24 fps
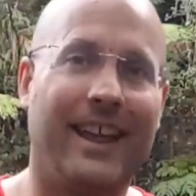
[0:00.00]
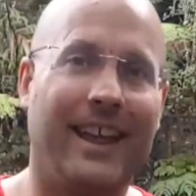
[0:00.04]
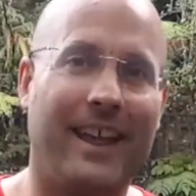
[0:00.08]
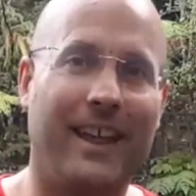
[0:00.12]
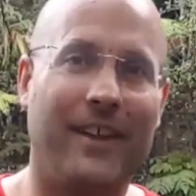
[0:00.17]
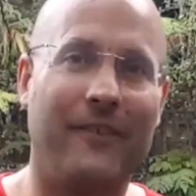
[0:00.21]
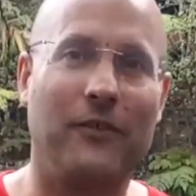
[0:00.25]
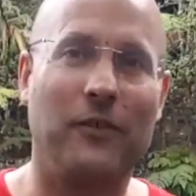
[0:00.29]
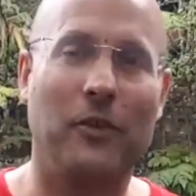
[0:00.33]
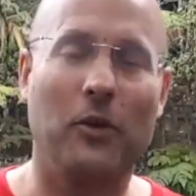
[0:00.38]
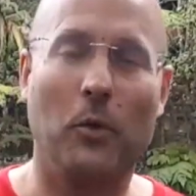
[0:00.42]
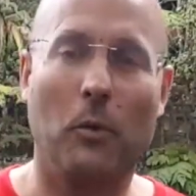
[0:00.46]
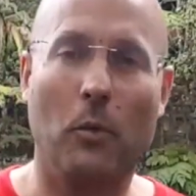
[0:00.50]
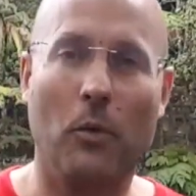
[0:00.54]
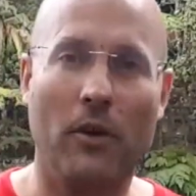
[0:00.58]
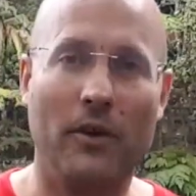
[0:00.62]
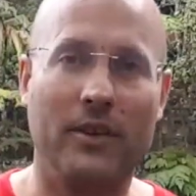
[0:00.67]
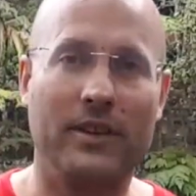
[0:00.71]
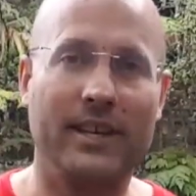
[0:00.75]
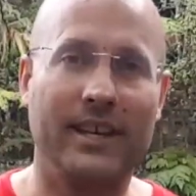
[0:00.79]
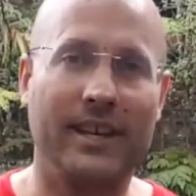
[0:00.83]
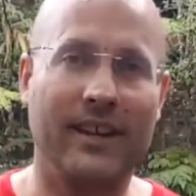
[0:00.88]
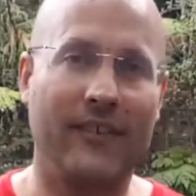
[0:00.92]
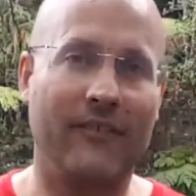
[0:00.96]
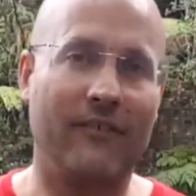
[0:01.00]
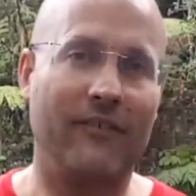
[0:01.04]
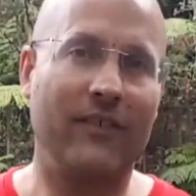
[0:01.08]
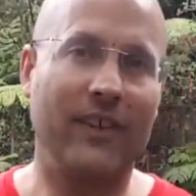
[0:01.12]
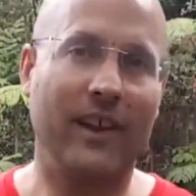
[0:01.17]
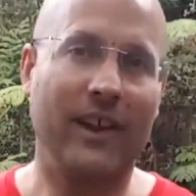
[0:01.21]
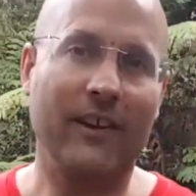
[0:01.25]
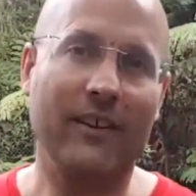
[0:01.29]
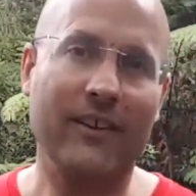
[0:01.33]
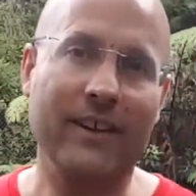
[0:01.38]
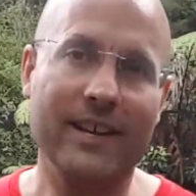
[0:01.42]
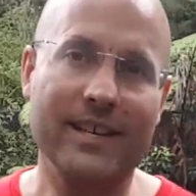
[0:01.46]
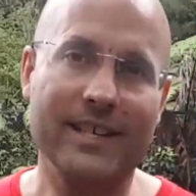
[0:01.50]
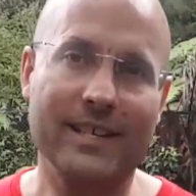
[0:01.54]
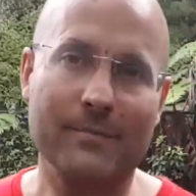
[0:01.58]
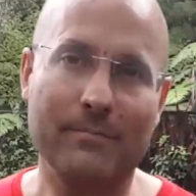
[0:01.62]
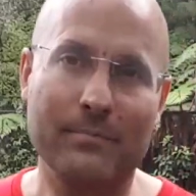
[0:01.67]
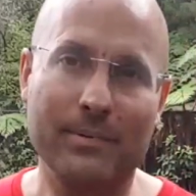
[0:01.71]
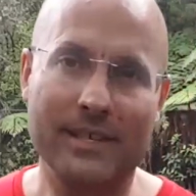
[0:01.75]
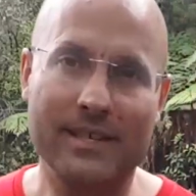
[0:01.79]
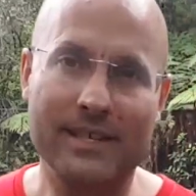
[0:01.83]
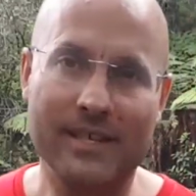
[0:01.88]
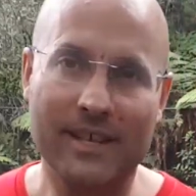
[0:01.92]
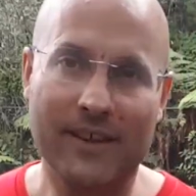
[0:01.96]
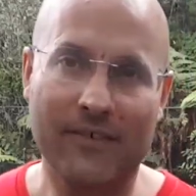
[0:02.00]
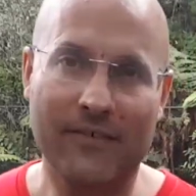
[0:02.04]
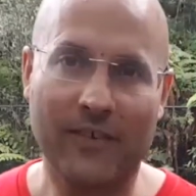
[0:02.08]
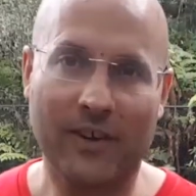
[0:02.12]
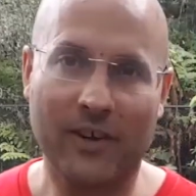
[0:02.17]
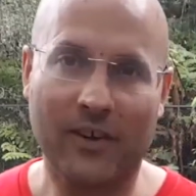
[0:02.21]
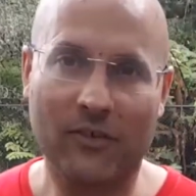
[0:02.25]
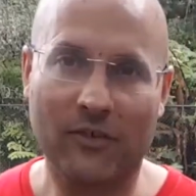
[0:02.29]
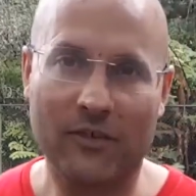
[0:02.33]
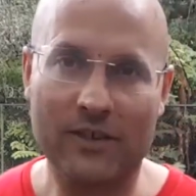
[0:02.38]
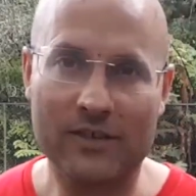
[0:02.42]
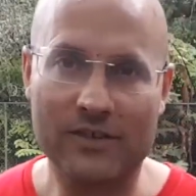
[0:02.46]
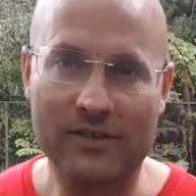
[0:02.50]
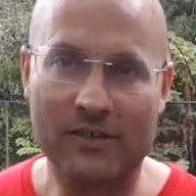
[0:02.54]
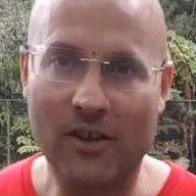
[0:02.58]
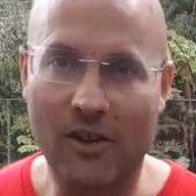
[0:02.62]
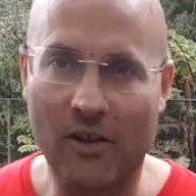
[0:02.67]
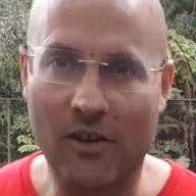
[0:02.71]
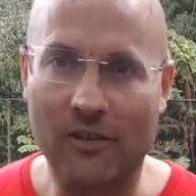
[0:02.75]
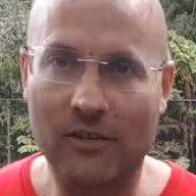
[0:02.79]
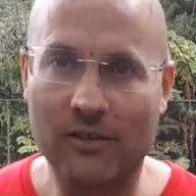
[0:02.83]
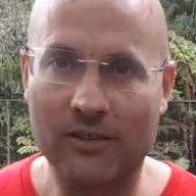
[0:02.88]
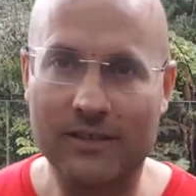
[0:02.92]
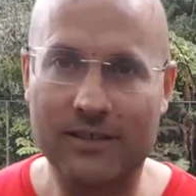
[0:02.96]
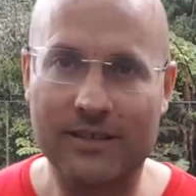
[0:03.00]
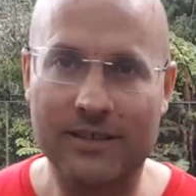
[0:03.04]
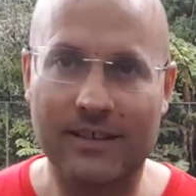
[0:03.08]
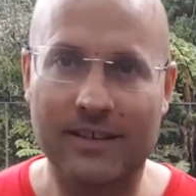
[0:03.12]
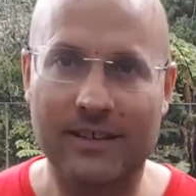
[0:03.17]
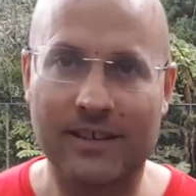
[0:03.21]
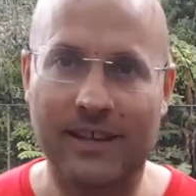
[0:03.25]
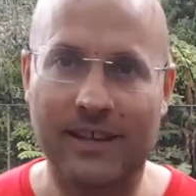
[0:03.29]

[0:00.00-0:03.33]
If you're wanting a very specific result,